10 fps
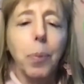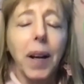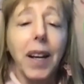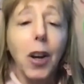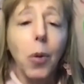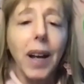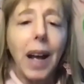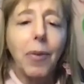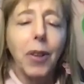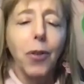But here we
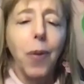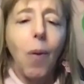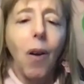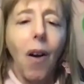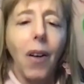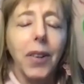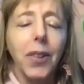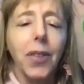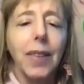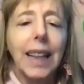have this phone call
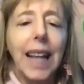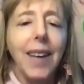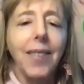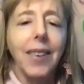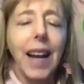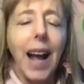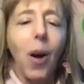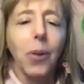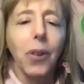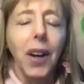that just lays it
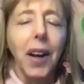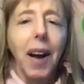out